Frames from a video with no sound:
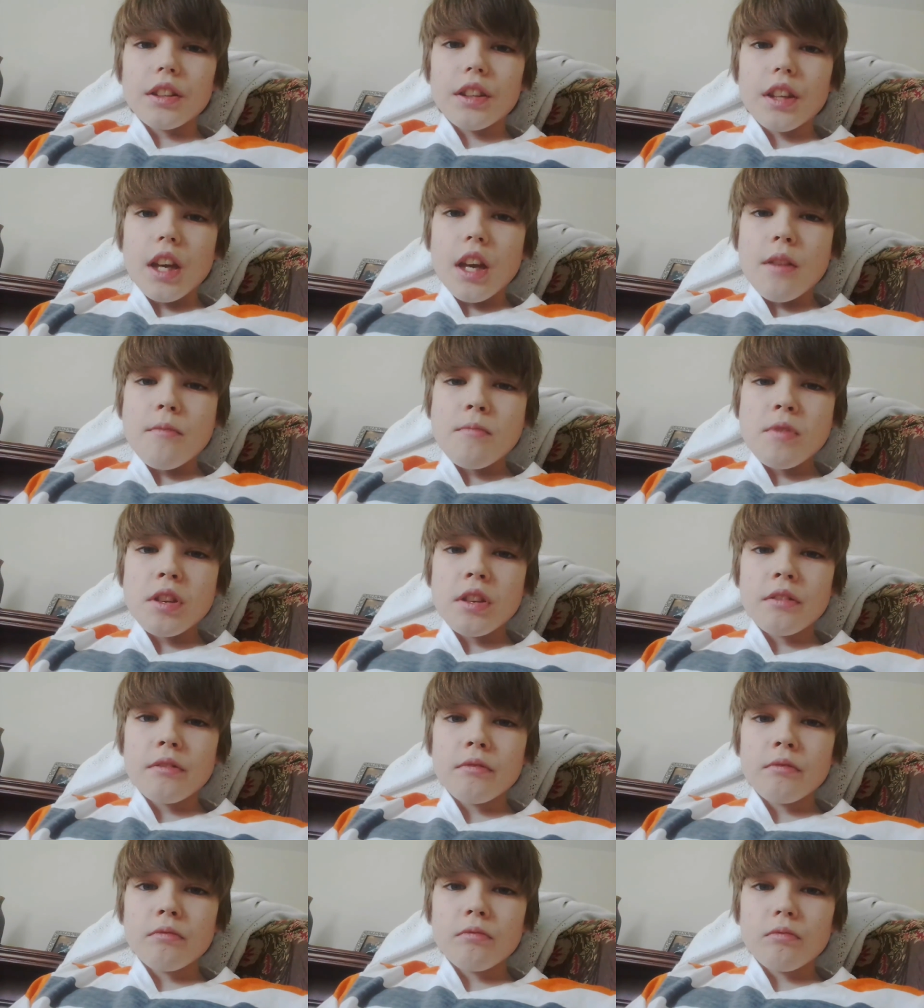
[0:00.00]

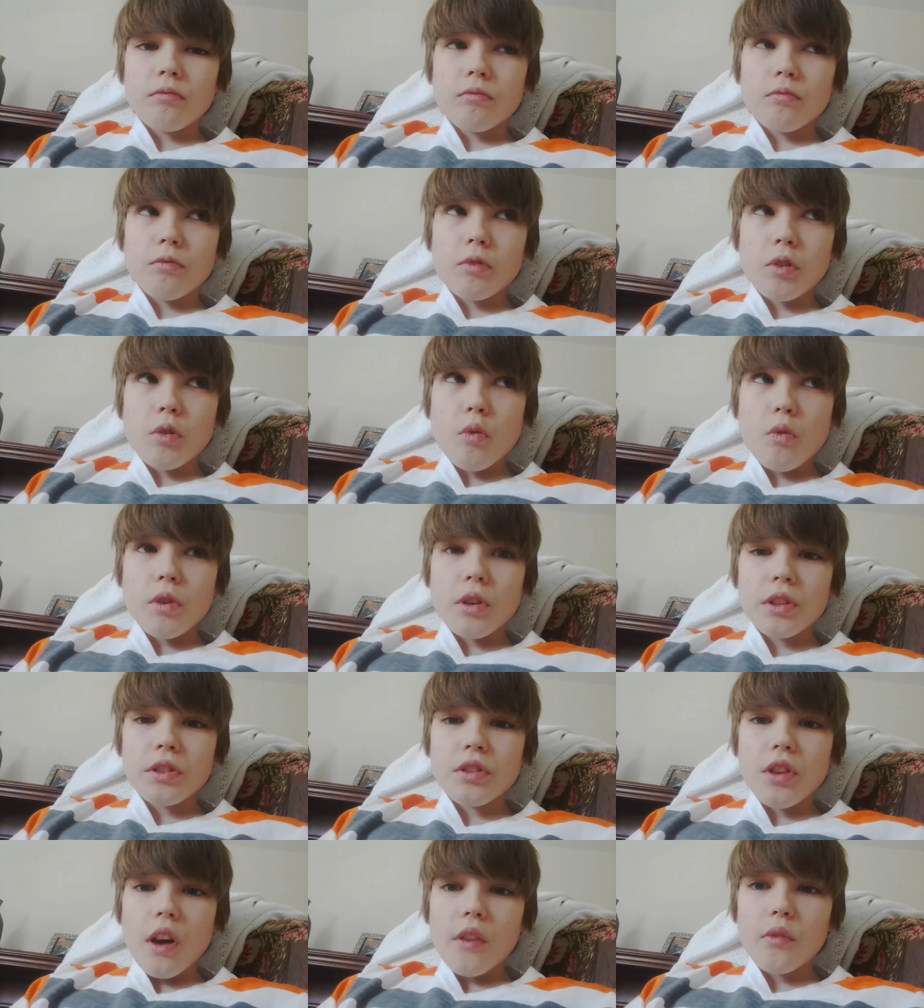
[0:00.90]
gaming
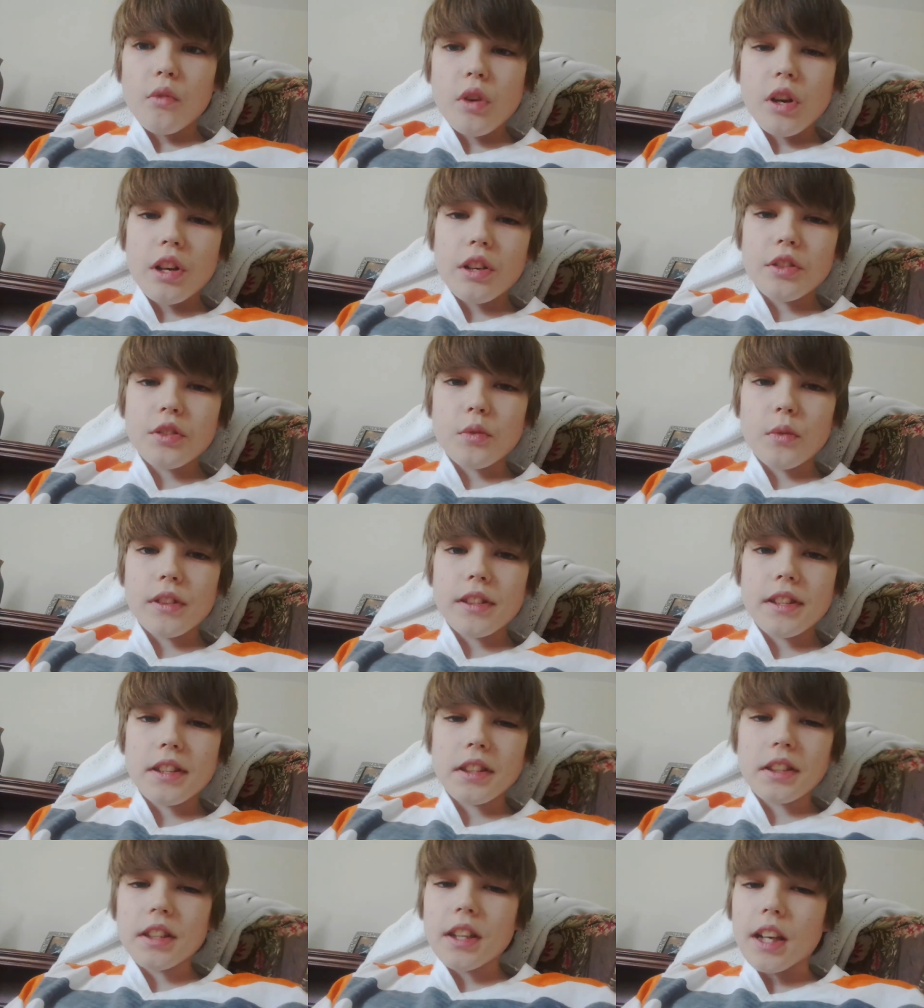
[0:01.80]
recording software, so I
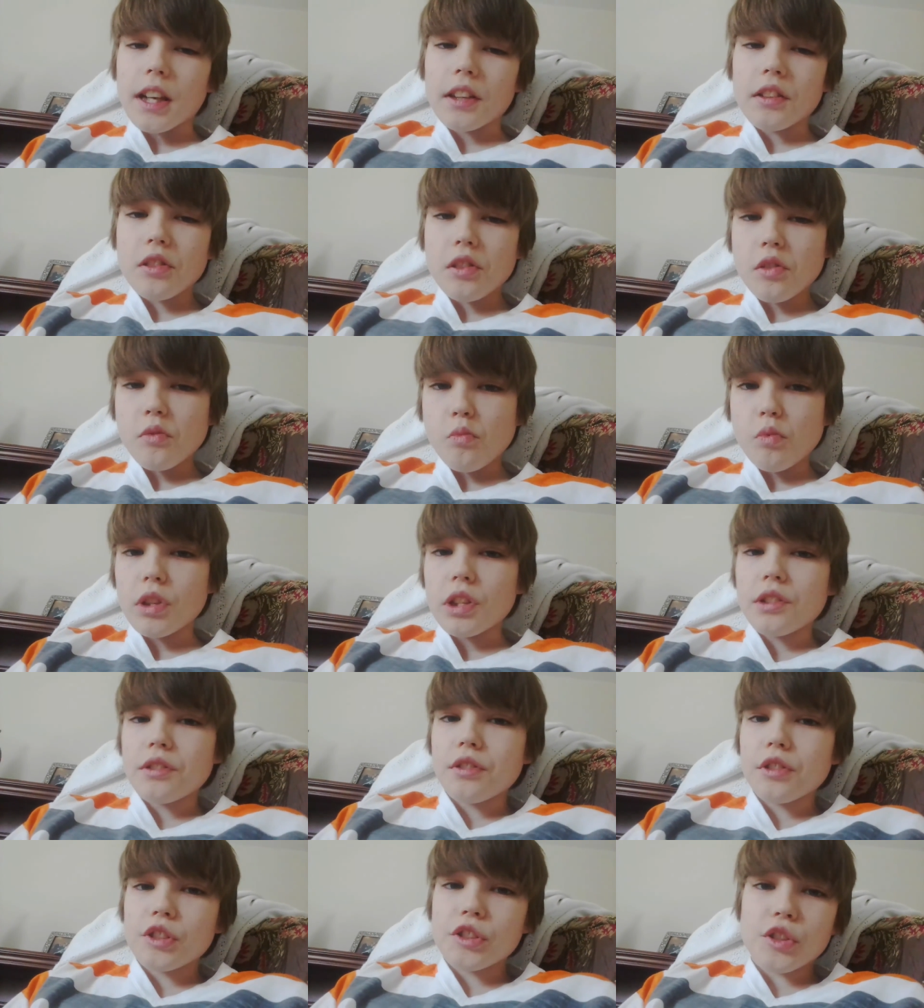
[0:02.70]
think that I,
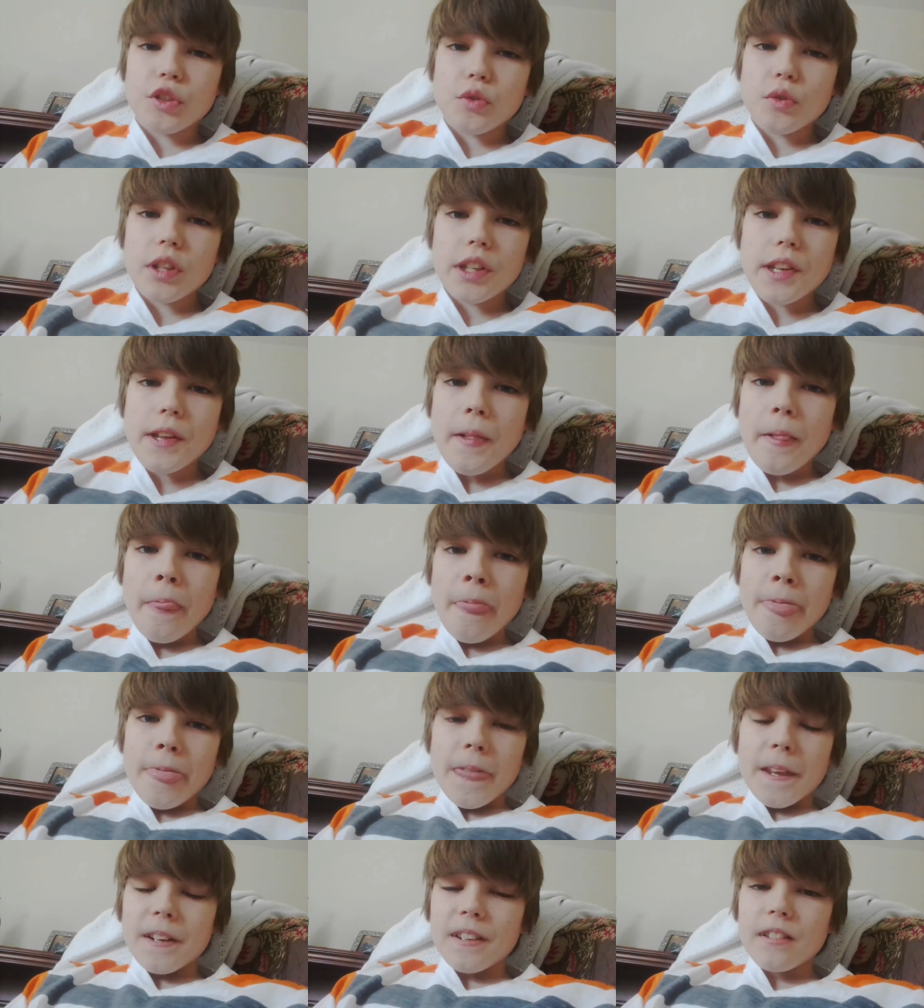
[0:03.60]
we could do it,
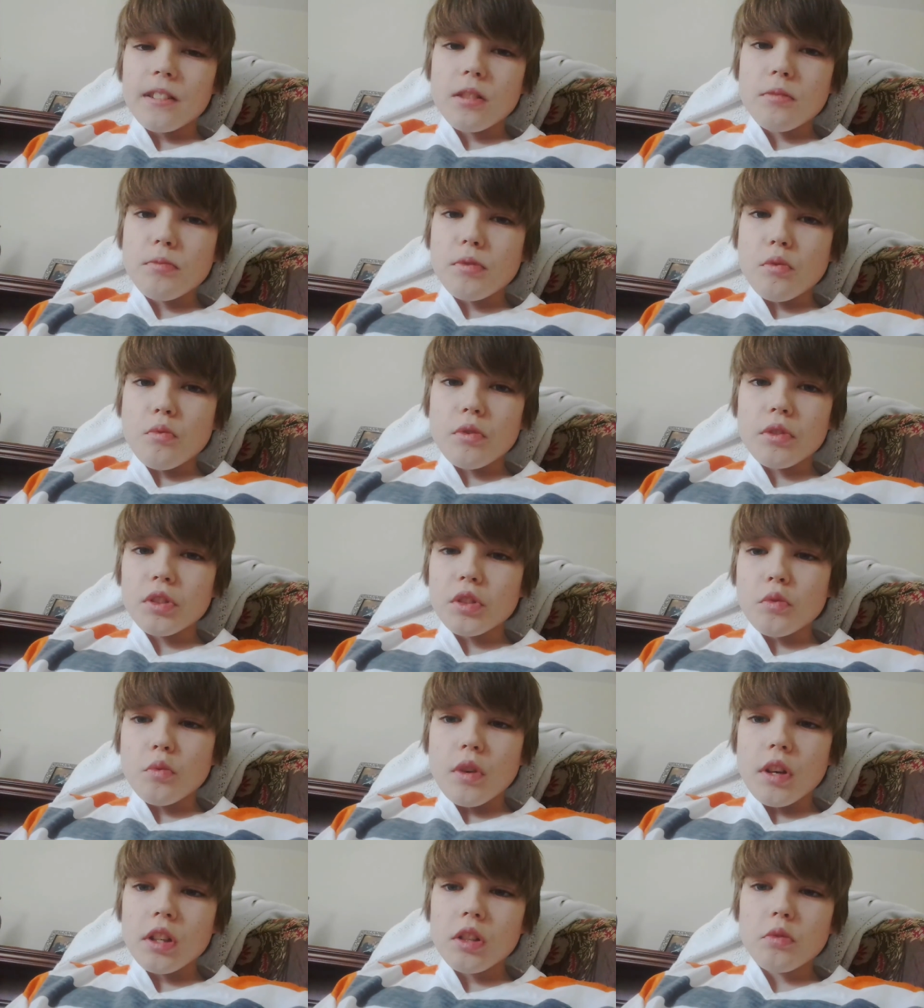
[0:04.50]
and it could be
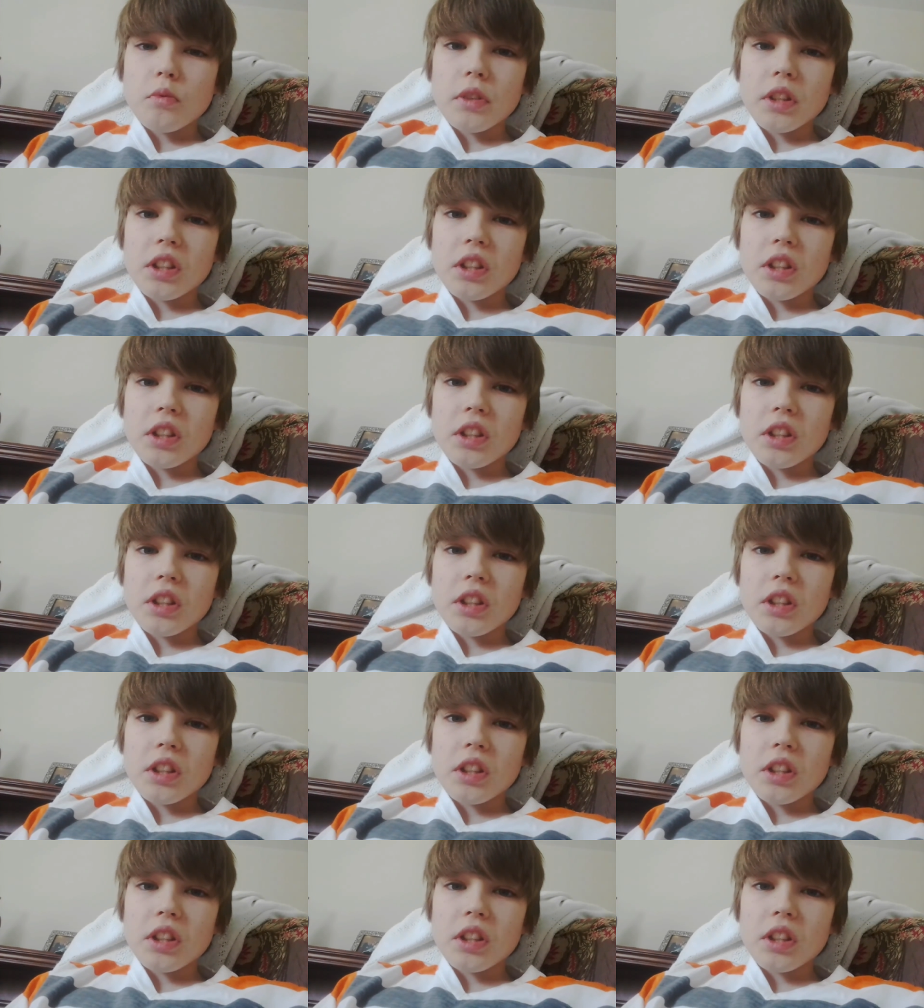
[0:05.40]
really well.